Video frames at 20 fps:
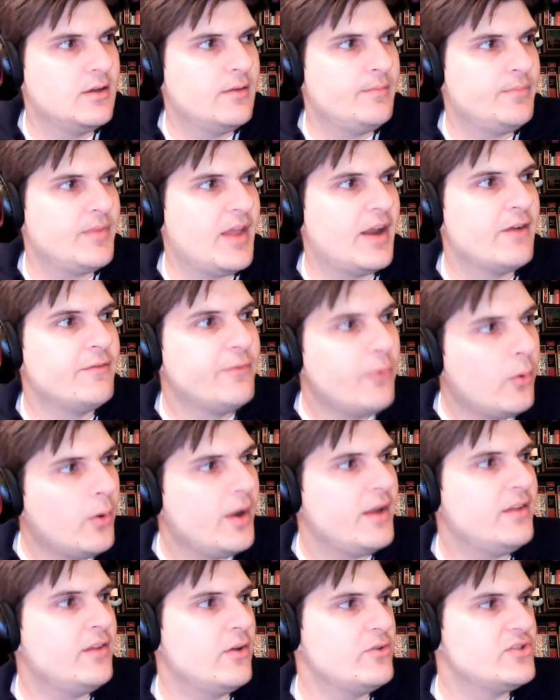and
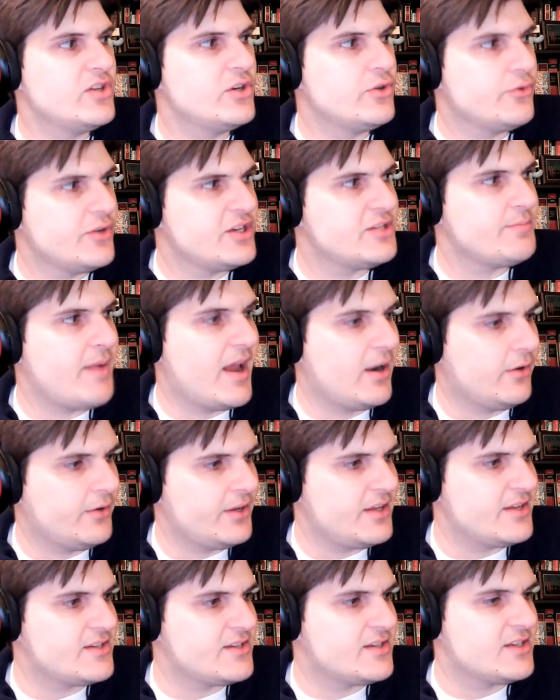avoid those increased
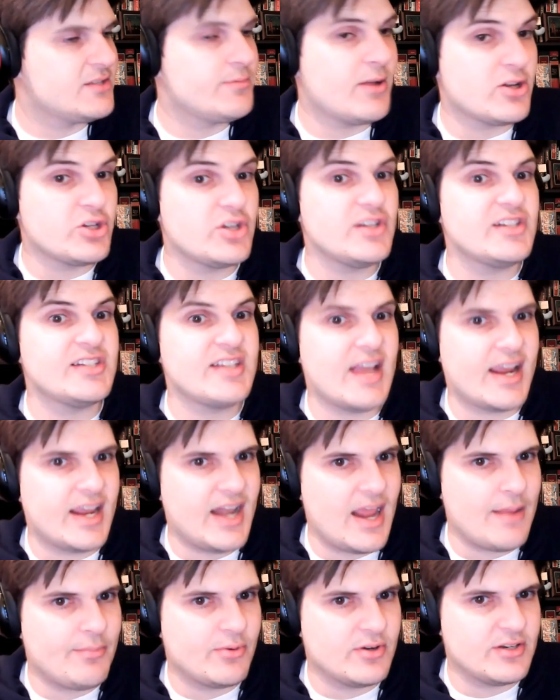penalties, especially second
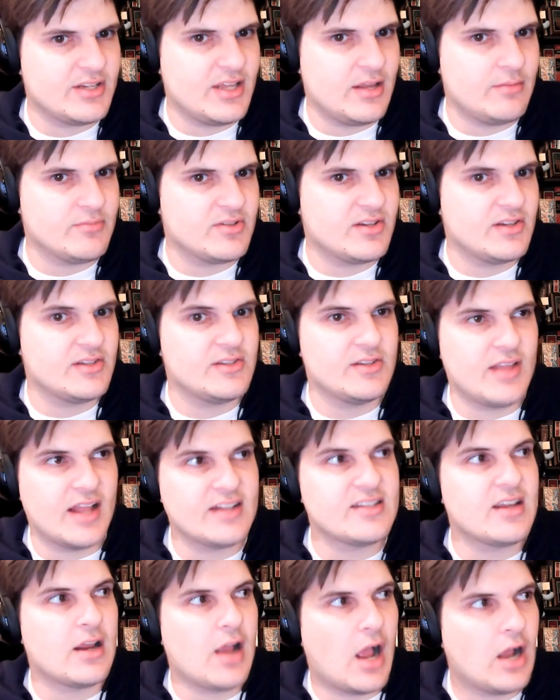apron teams, because
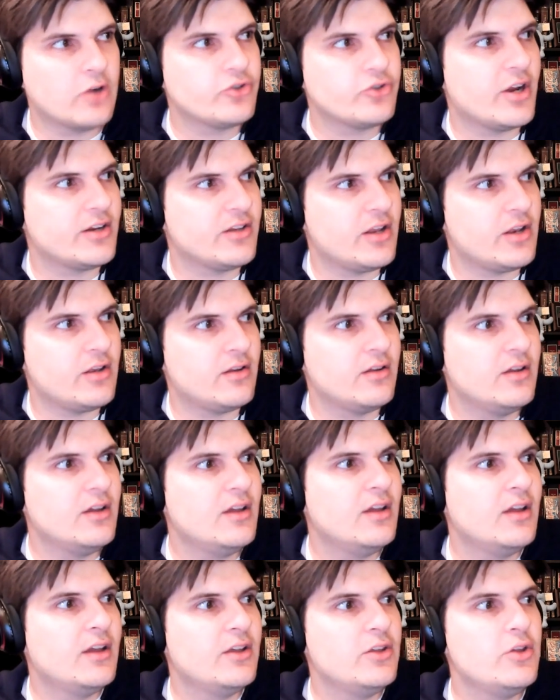that's a contract that
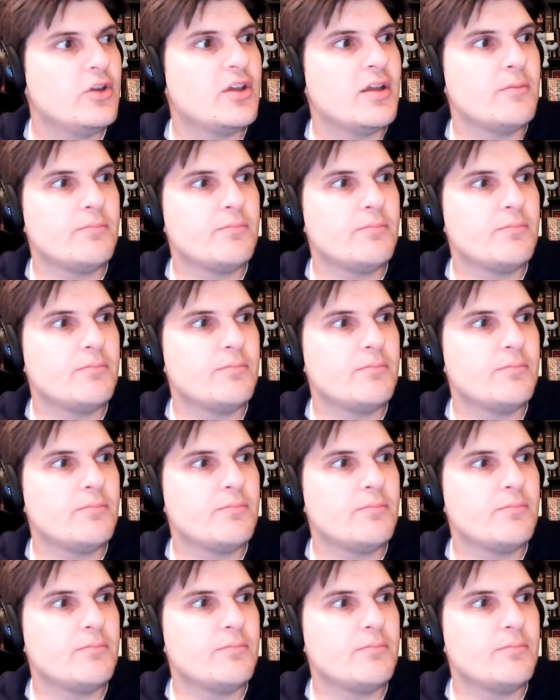you can